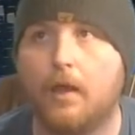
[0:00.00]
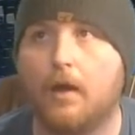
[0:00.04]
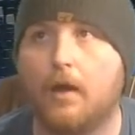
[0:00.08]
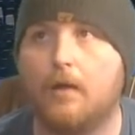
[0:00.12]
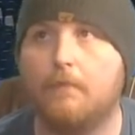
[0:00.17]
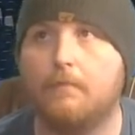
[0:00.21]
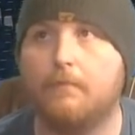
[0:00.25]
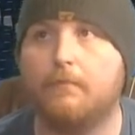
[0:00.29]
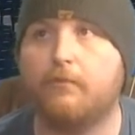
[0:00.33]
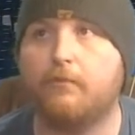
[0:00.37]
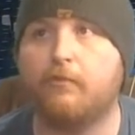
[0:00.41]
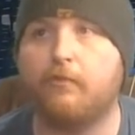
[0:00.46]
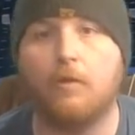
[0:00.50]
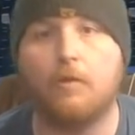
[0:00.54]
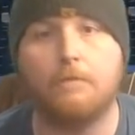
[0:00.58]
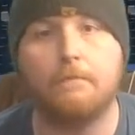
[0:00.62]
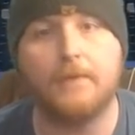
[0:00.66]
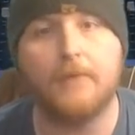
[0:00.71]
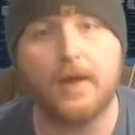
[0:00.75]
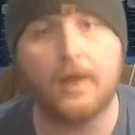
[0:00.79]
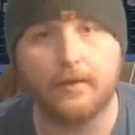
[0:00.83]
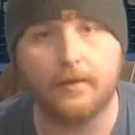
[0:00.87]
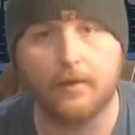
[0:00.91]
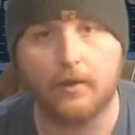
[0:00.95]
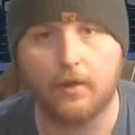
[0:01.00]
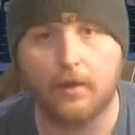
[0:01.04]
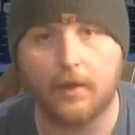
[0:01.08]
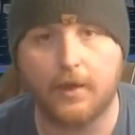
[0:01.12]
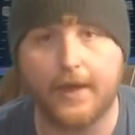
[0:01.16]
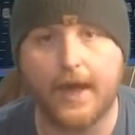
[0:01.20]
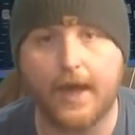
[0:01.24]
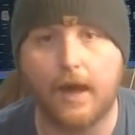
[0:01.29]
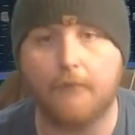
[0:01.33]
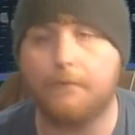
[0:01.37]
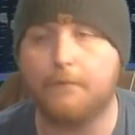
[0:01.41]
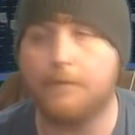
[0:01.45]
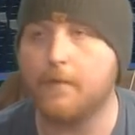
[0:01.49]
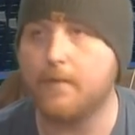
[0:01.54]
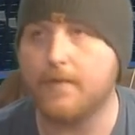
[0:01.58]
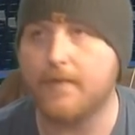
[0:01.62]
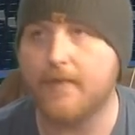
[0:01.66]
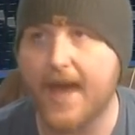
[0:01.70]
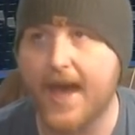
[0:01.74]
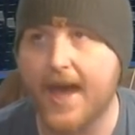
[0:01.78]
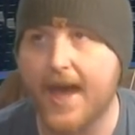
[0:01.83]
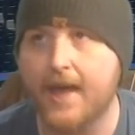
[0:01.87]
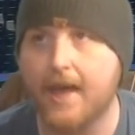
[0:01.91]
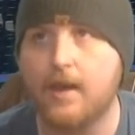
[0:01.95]
So be on the lookout for
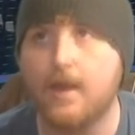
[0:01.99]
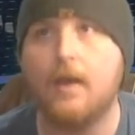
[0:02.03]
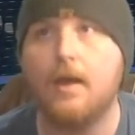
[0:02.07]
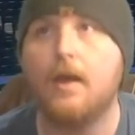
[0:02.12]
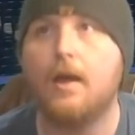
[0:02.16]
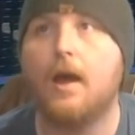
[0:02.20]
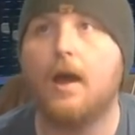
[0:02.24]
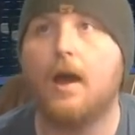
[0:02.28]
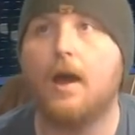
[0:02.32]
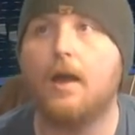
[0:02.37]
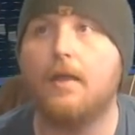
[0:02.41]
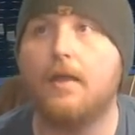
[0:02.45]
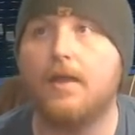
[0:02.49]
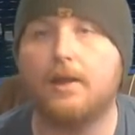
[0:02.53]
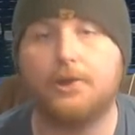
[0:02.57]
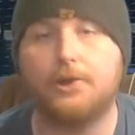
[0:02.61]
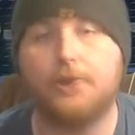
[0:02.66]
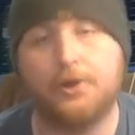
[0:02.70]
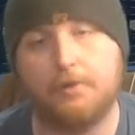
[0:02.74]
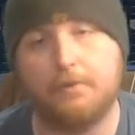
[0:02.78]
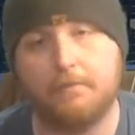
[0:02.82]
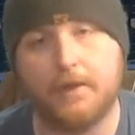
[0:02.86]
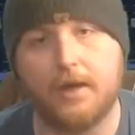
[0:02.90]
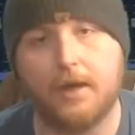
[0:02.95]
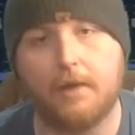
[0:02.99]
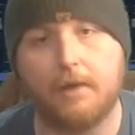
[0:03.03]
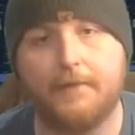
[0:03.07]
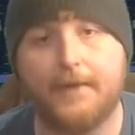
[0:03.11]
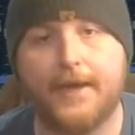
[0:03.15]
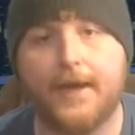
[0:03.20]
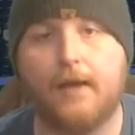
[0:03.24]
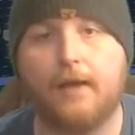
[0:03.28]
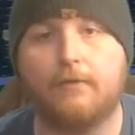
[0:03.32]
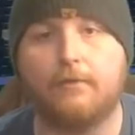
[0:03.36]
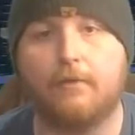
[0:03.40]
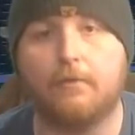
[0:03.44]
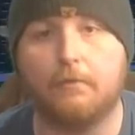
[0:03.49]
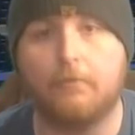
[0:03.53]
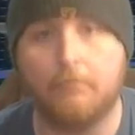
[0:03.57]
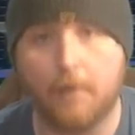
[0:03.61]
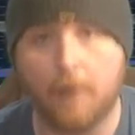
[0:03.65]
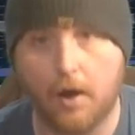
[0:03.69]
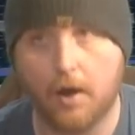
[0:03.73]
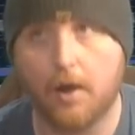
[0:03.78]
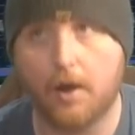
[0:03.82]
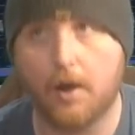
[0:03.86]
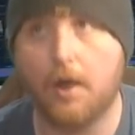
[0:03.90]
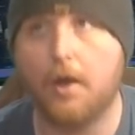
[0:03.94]
that. That should be coming out
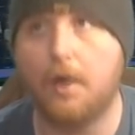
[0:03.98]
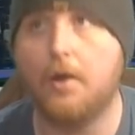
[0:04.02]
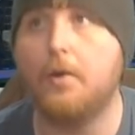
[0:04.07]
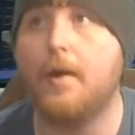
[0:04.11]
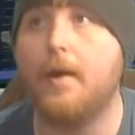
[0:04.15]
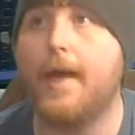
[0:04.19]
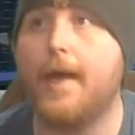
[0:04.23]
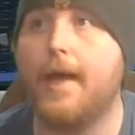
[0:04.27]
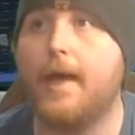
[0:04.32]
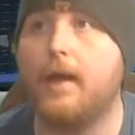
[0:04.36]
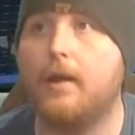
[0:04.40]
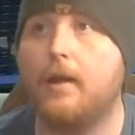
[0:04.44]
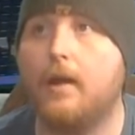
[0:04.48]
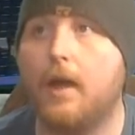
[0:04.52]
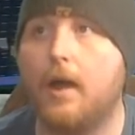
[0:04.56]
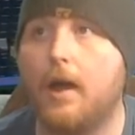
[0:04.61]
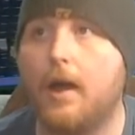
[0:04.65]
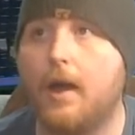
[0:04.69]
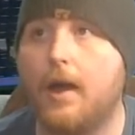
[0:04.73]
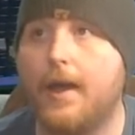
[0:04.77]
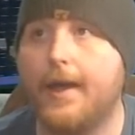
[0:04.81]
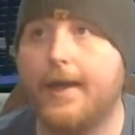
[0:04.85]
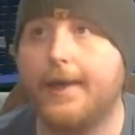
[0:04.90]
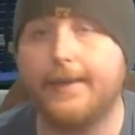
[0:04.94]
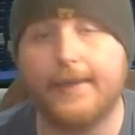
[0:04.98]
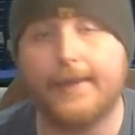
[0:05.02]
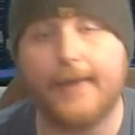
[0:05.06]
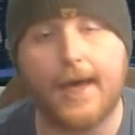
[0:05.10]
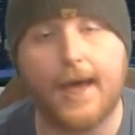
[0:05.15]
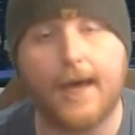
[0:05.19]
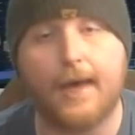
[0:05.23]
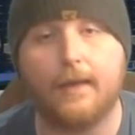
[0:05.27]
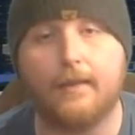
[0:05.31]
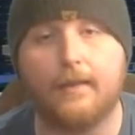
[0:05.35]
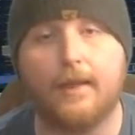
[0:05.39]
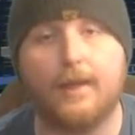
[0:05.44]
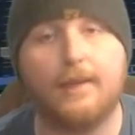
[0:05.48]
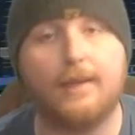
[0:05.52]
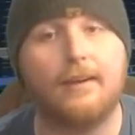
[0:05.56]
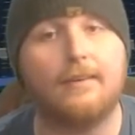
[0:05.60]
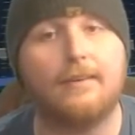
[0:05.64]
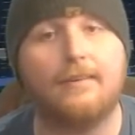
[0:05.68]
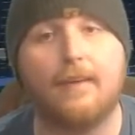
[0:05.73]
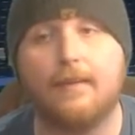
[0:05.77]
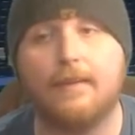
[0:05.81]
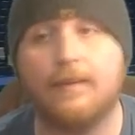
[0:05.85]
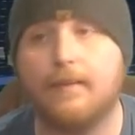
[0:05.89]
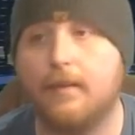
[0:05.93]
tomorrow. And yeah, like I
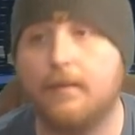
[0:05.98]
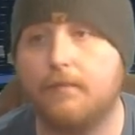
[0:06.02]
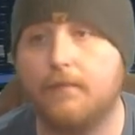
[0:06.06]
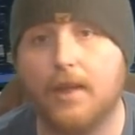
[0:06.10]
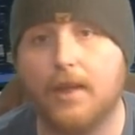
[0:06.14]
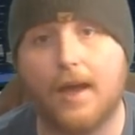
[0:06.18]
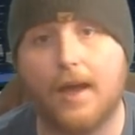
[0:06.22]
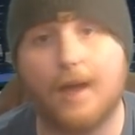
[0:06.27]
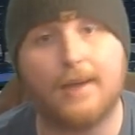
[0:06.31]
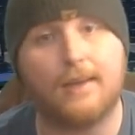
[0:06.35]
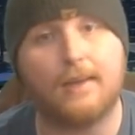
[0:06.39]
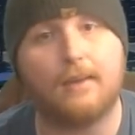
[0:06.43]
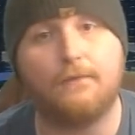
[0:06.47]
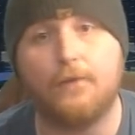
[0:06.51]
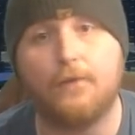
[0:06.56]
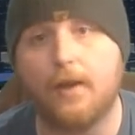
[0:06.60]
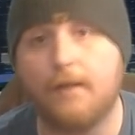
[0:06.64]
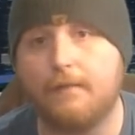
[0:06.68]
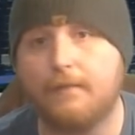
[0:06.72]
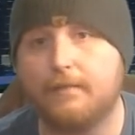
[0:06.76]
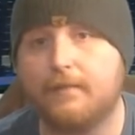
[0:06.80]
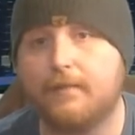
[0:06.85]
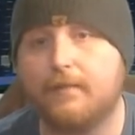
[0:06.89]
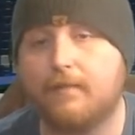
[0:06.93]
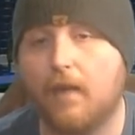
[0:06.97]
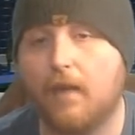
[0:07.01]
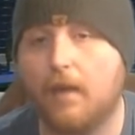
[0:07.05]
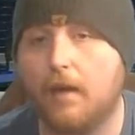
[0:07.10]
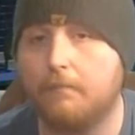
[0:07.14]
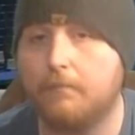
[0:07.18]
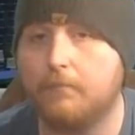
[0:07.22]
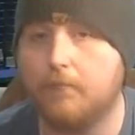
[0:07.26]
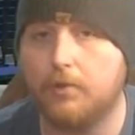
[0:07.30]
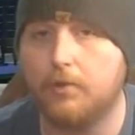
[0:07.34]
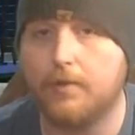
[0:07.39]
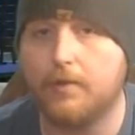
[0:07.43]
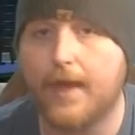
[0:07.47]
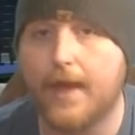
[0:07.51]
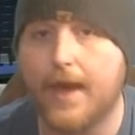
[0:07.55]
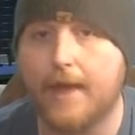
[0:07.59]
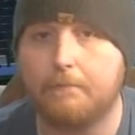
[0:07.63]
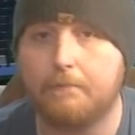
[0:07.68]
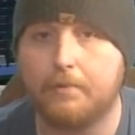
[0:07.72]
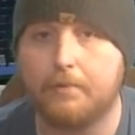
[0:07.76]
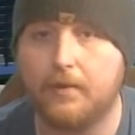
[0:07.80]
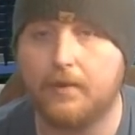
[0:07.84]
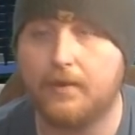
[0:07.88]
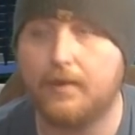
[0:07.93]
said, leave a like. If you haven't subbed, do that,
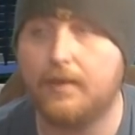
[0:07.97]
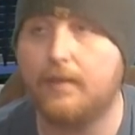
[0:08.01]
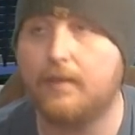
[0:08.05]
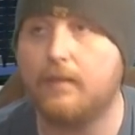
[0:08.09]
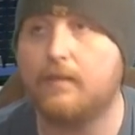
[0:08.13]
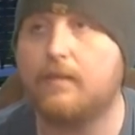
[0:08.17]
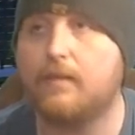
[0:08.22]
please.